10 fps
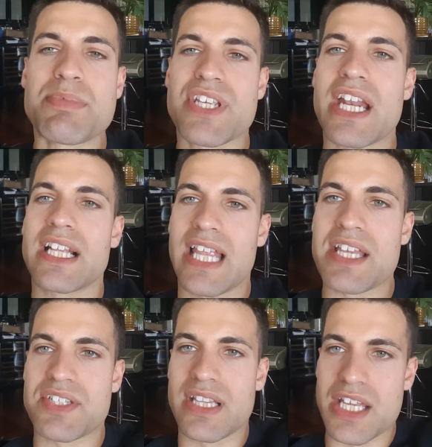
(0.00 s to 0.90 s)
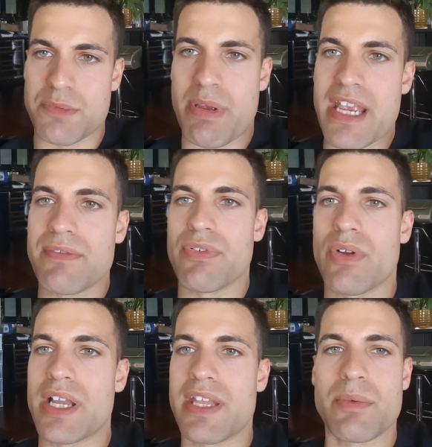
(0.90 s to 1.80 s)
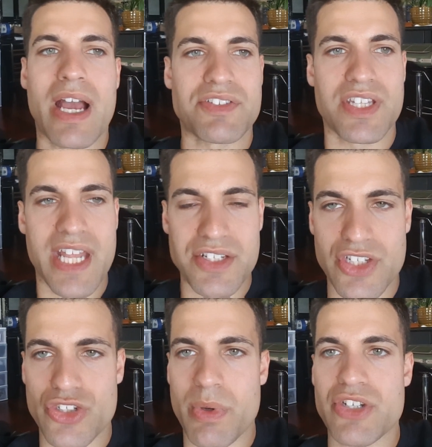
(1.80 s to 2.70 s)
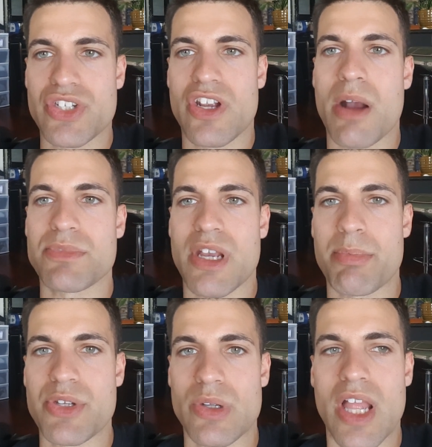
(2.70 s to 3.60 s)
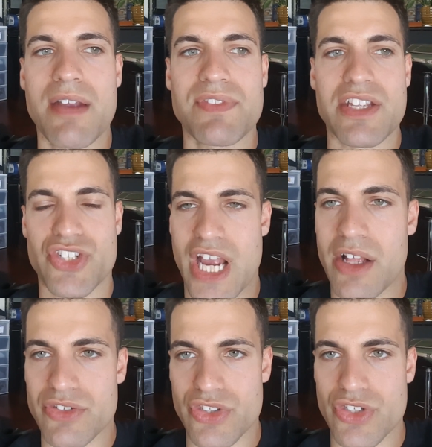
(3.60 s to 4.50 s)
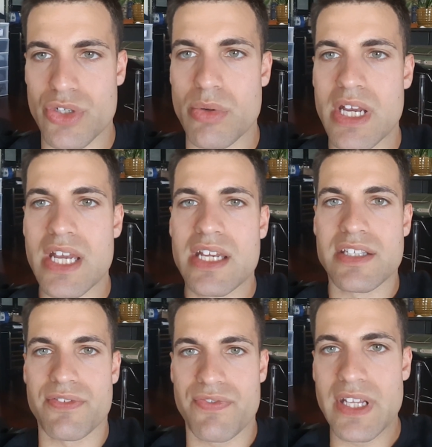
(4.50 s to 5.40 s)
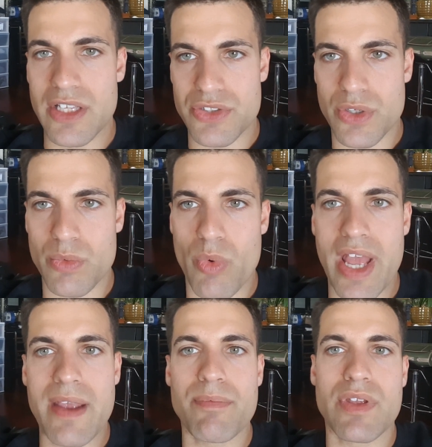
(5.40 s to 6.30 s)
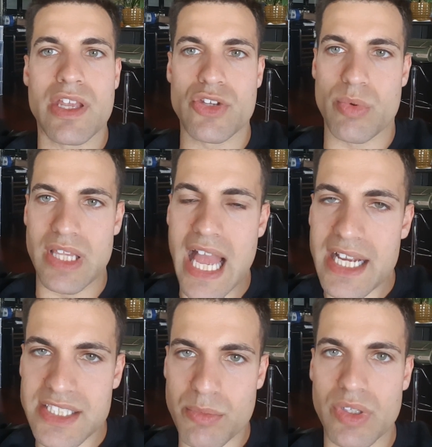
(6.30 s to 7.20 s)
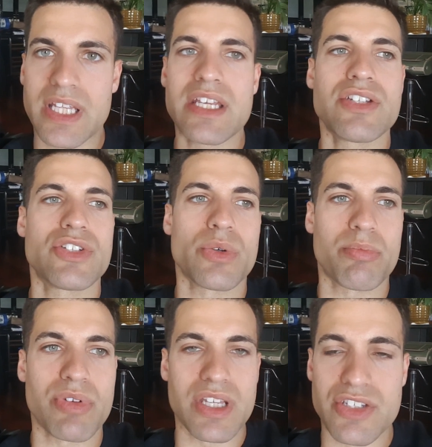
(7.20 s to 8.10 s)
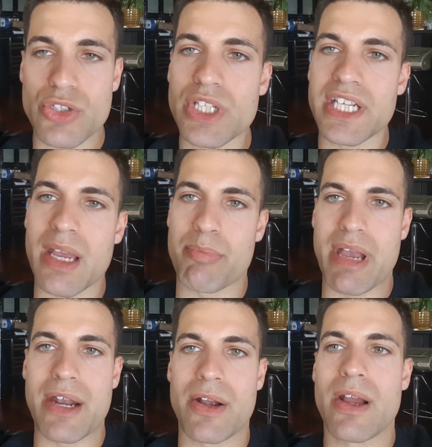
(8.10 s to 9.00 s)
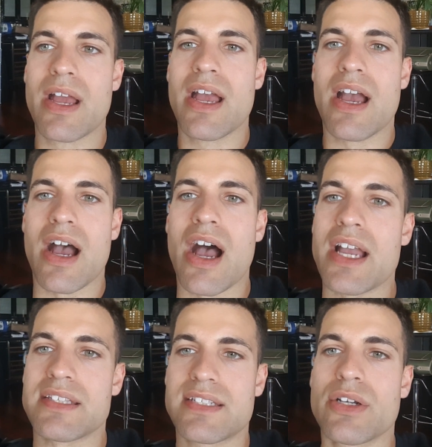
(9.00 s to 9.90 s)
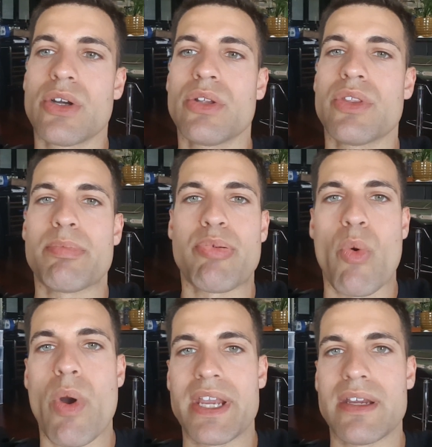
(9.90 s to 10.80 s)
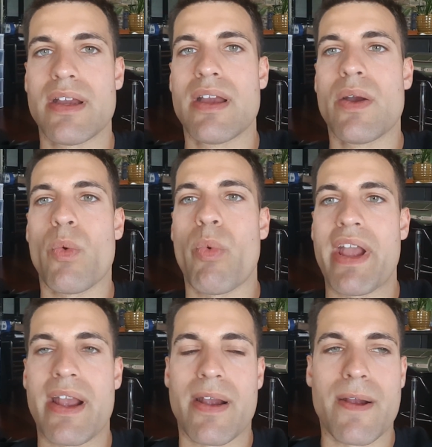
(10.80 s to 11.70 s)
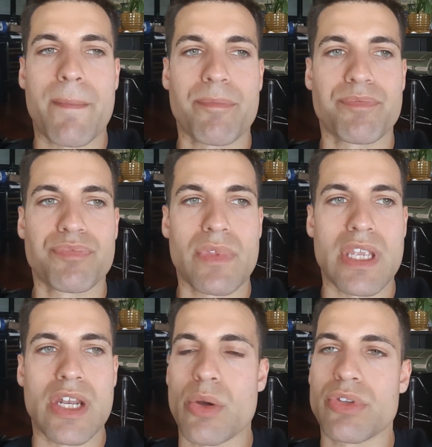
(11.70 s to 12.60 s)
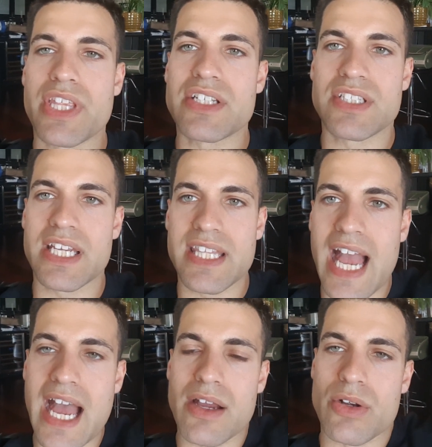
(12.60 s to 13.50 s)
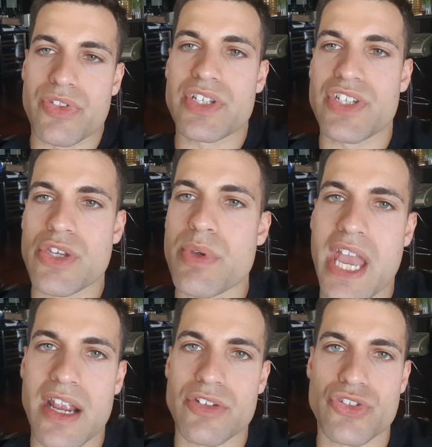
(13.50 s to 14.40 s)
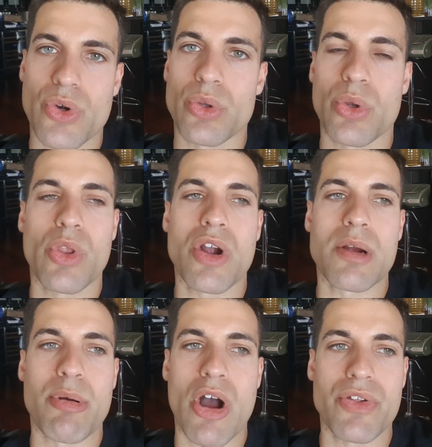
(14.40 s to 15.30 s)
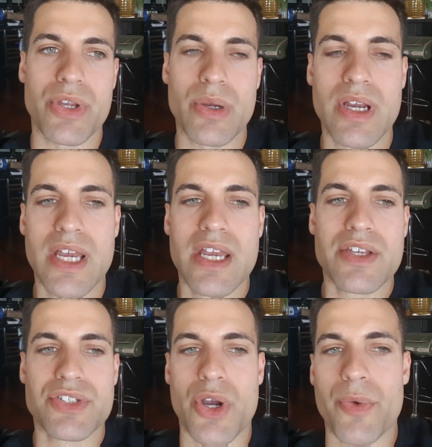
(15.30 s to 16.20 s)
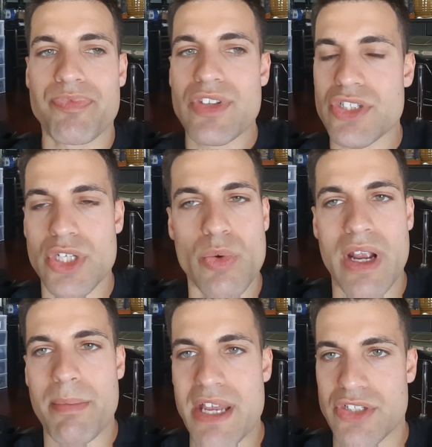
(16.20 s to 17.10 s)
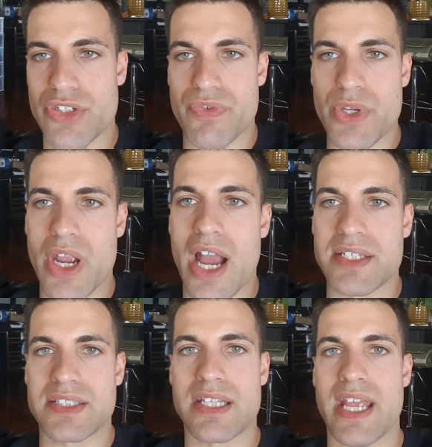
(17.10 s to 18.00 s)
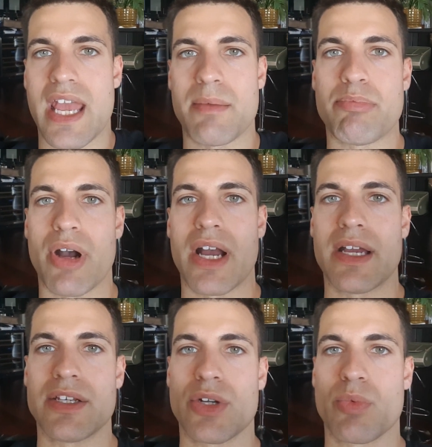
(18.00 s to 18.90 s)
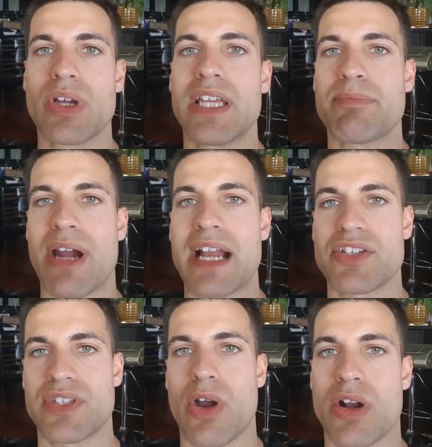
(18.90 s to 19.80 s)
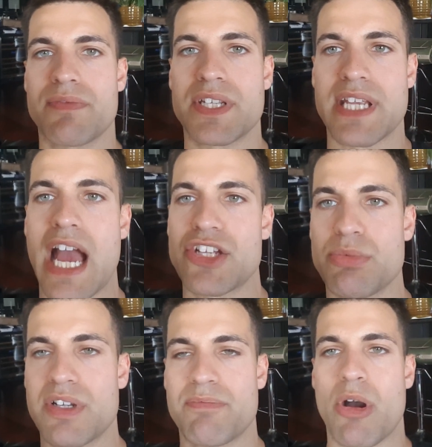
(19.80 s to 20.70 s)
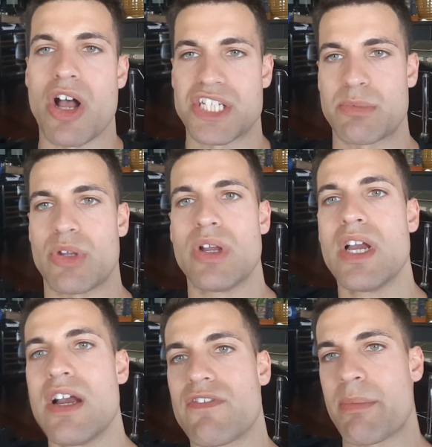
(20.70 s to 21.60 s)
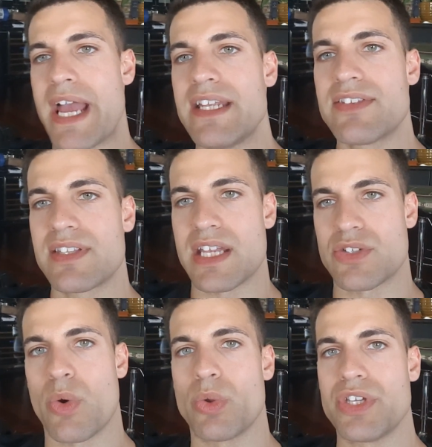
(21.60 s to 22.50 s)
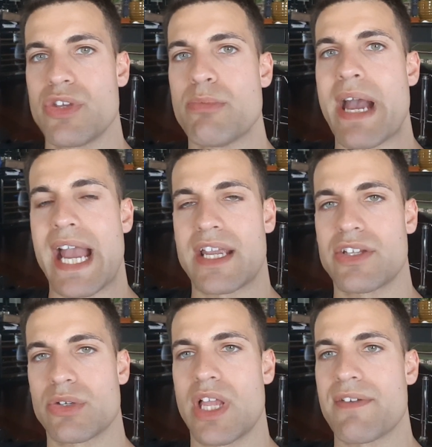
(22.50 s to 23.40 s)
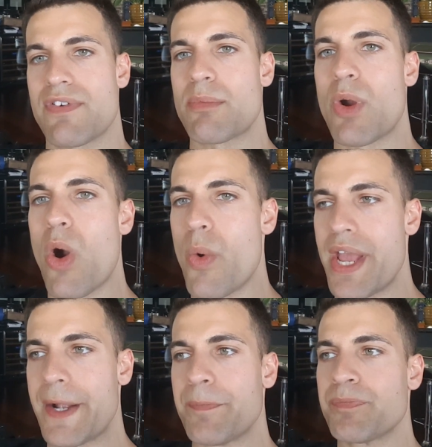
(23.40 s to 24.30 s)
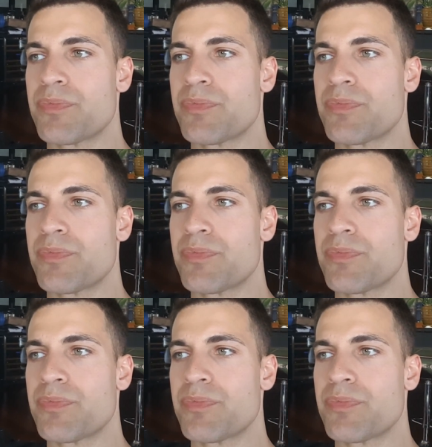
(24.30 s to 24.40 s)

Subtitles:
getting less and less painful. And then as the next situation comes up in your life that challenges you to feel a certain way, and you relax and release, you'll continue to get better until the point where things like that, or things that you can't control, no longer bother you. So just a quick message for you guys today, but really practice the art of detachment if possible from anything that's holding you back in your life from going